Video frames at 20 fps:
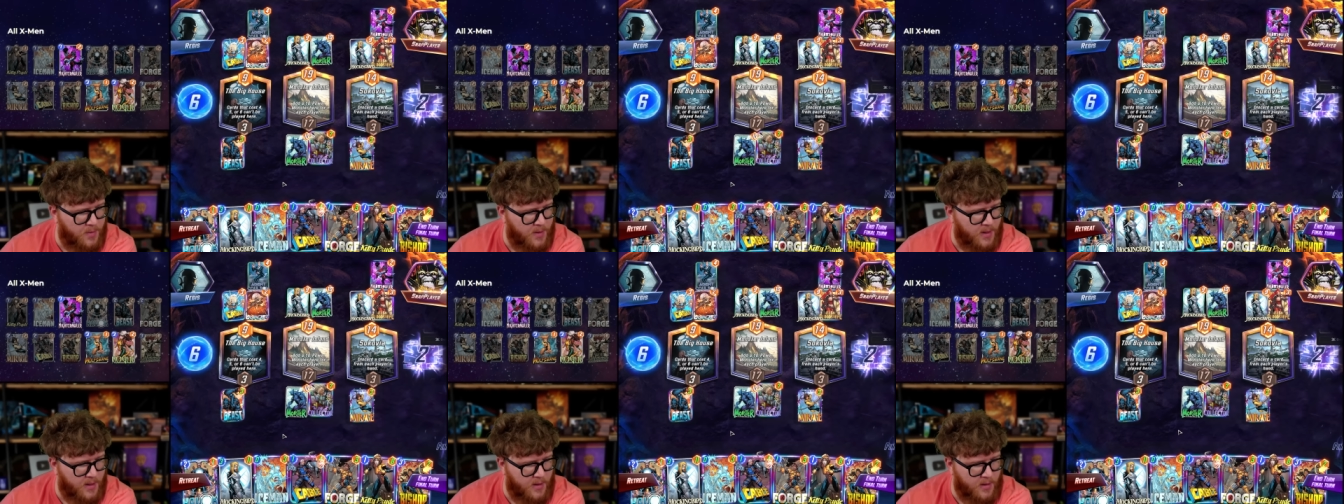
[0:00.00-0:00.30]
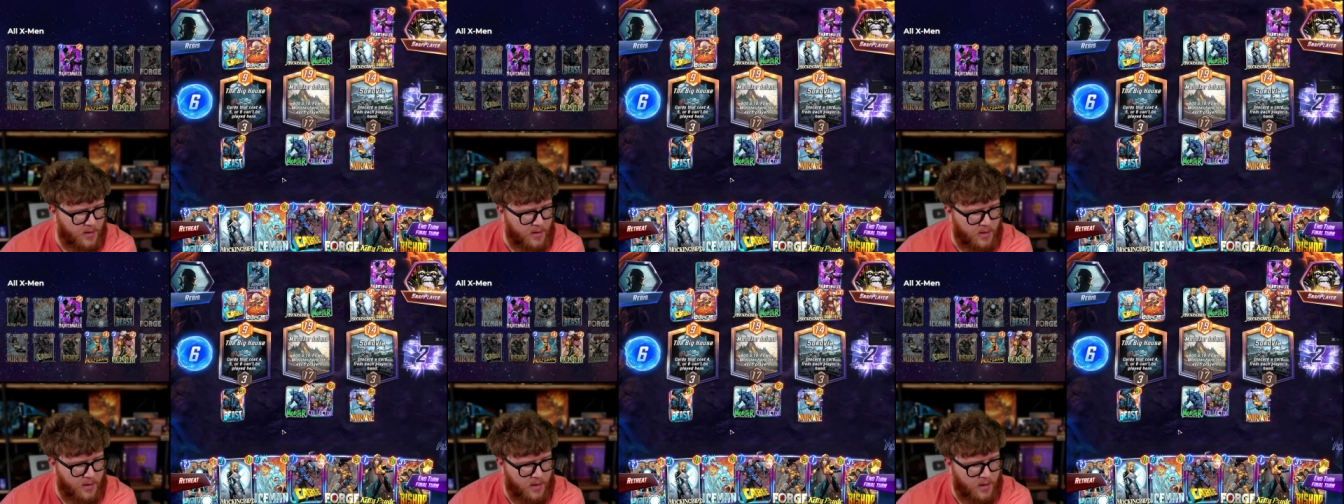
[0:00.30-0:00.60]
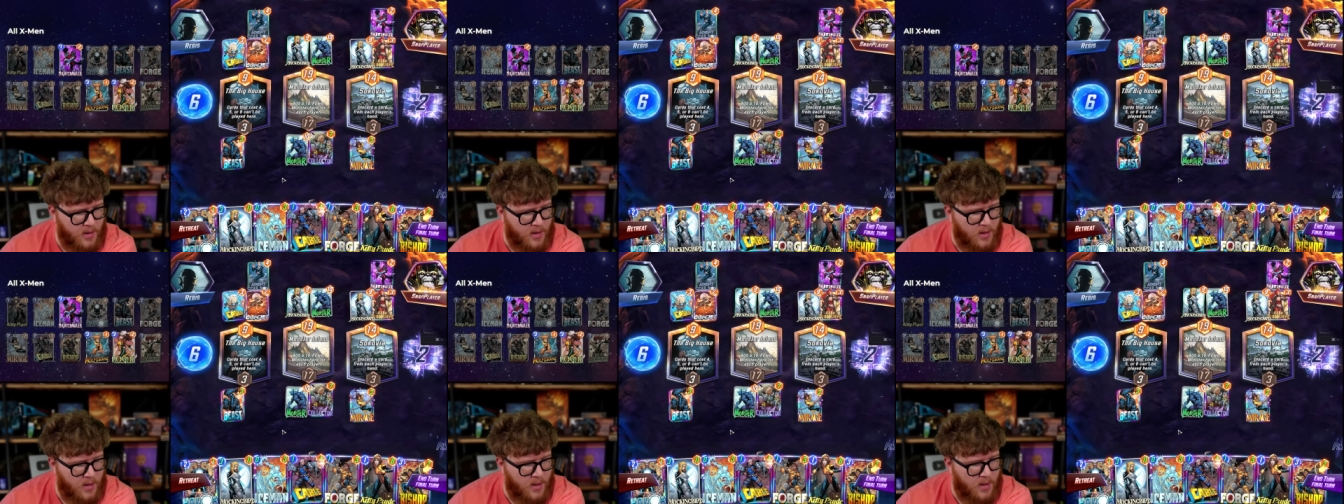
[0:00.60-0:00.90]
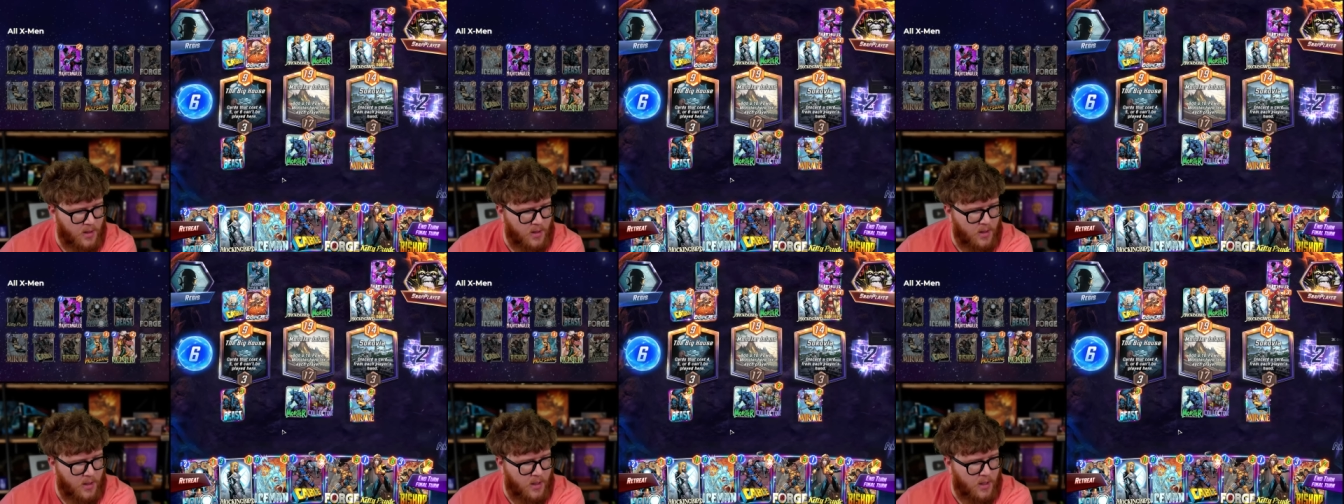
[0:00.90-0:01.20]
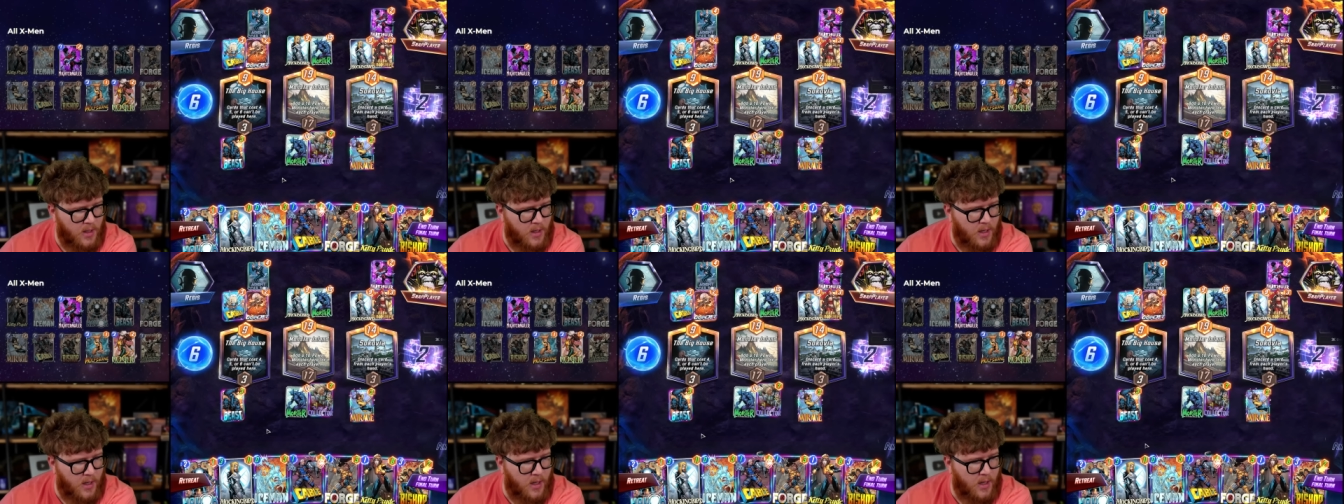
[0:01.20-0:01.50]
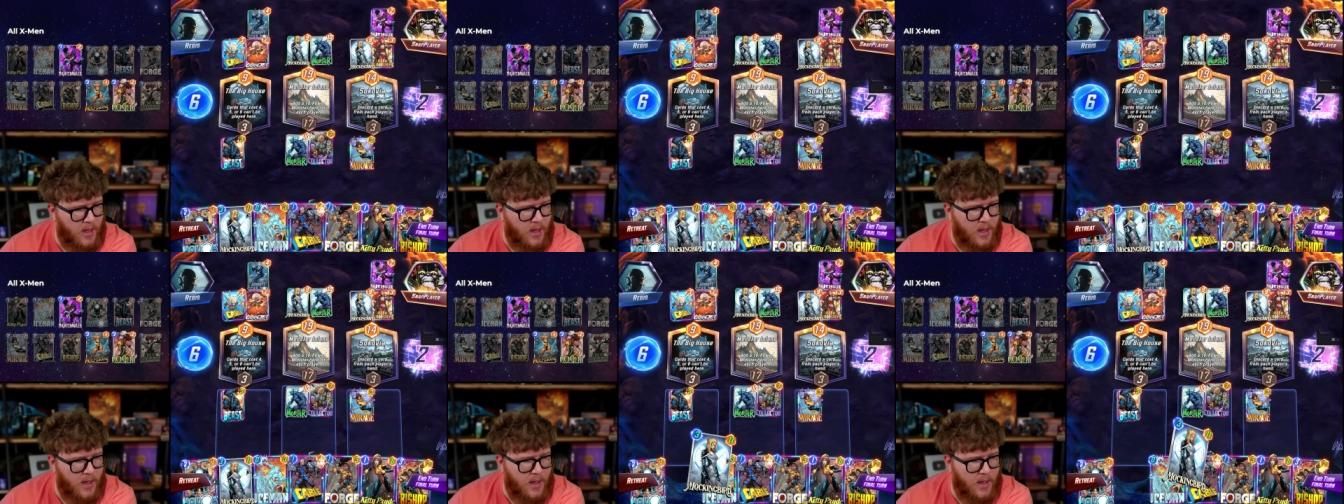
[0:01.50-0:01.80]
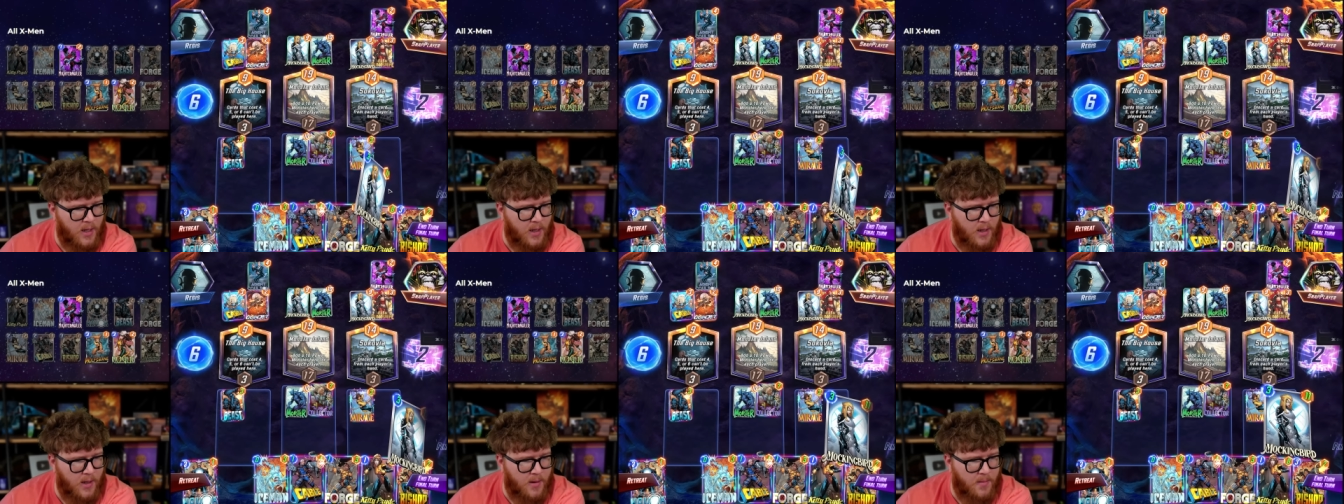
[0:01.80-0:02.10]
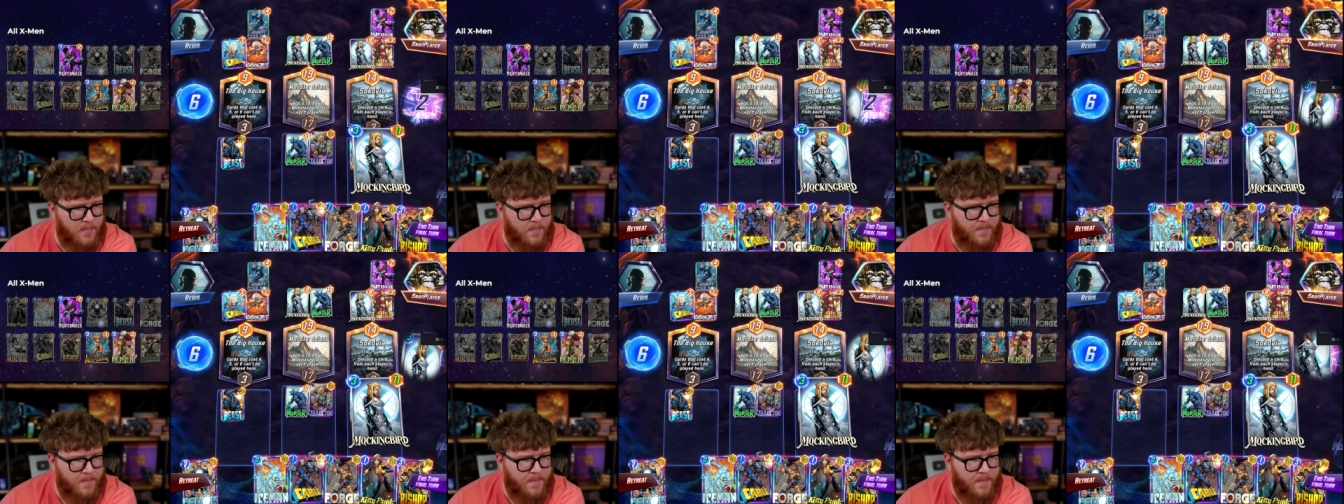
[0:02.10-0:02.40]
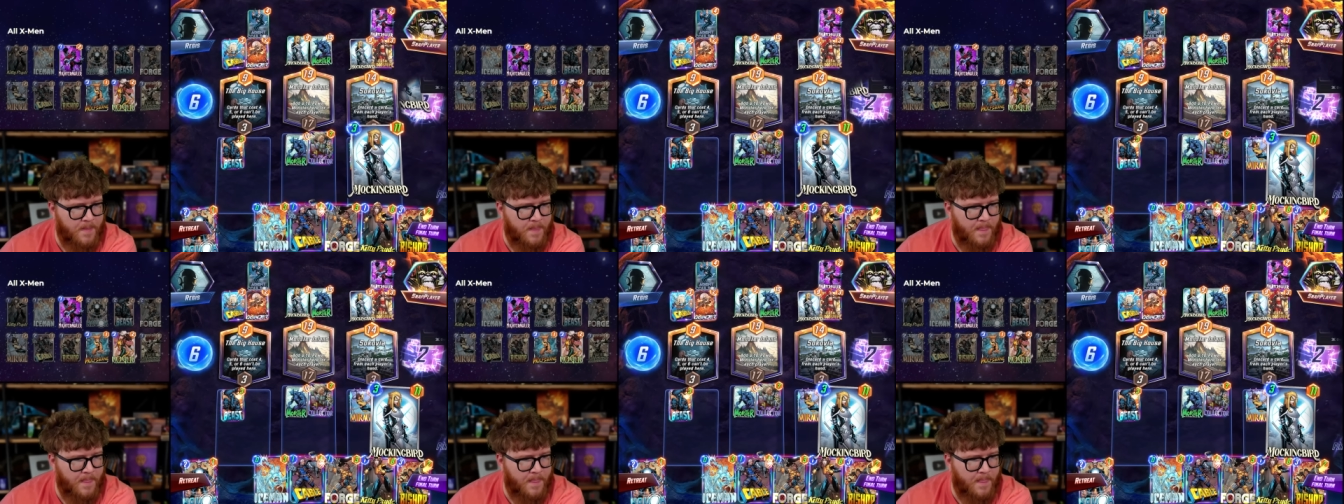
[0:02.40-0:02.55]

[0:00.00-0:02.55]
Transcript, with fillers: bigger um